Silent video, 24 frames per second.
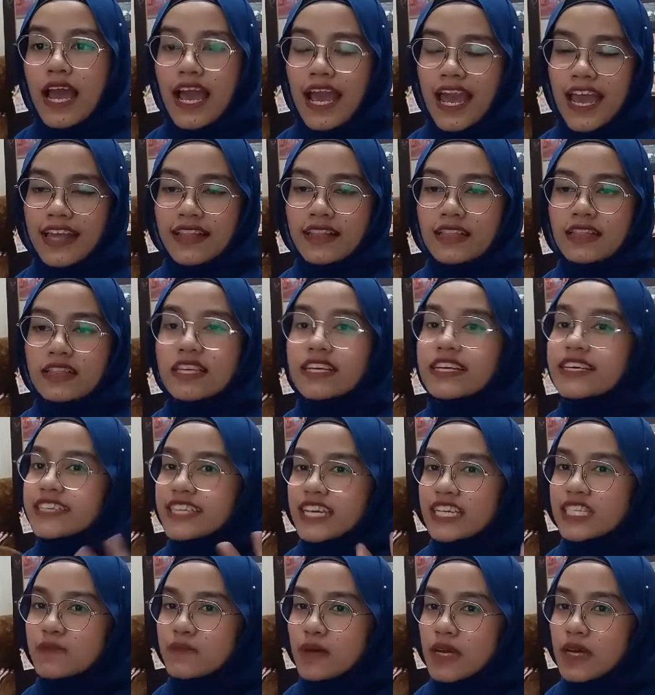and the
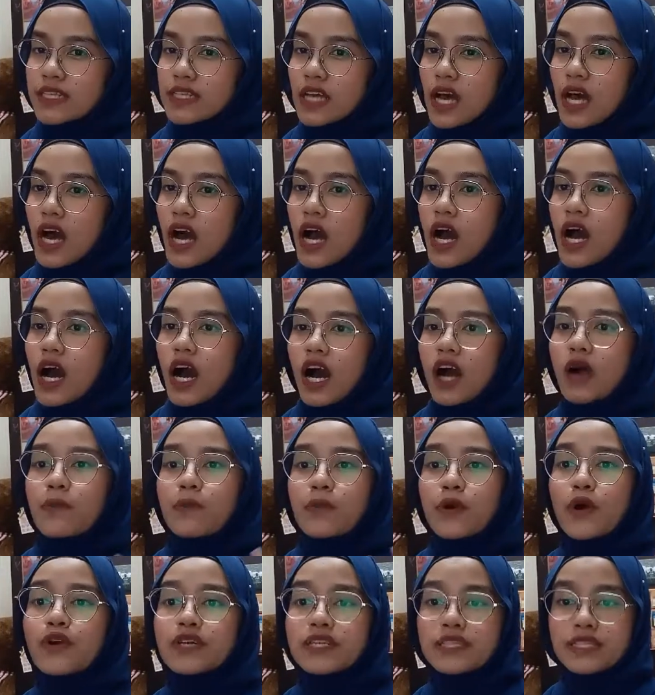chiasmata are
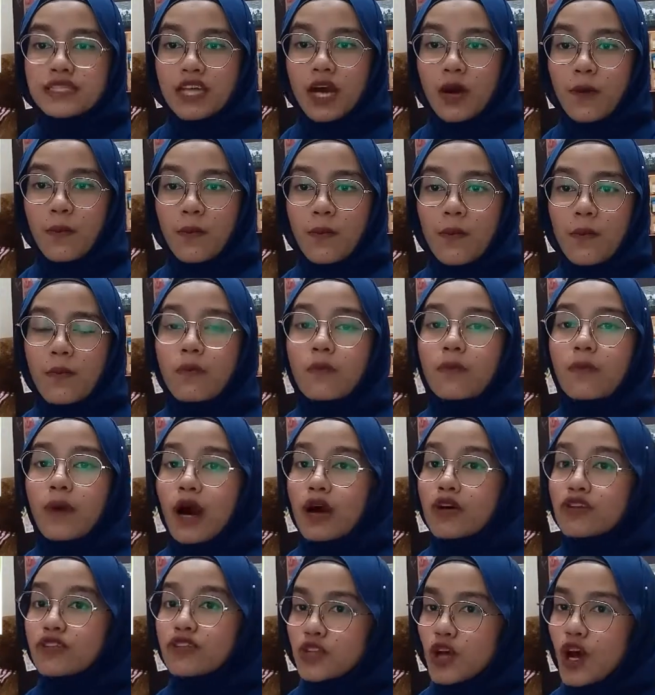broken down
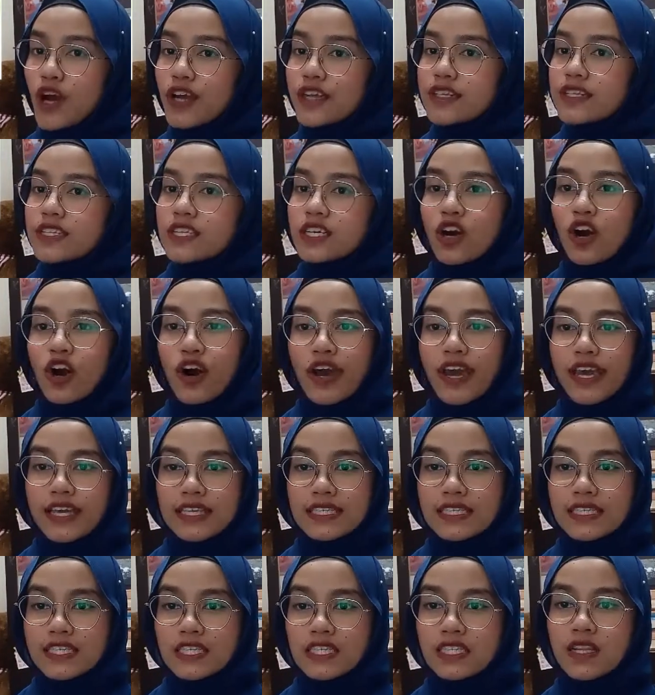but not the
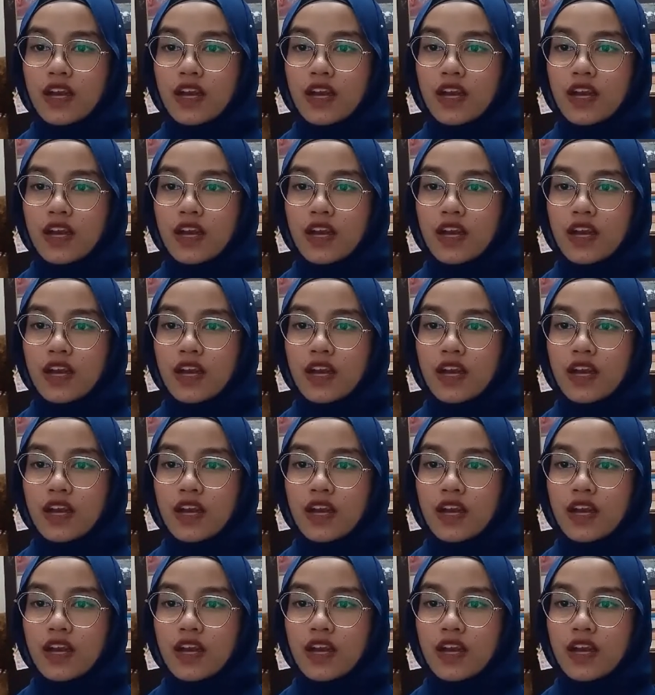cohesin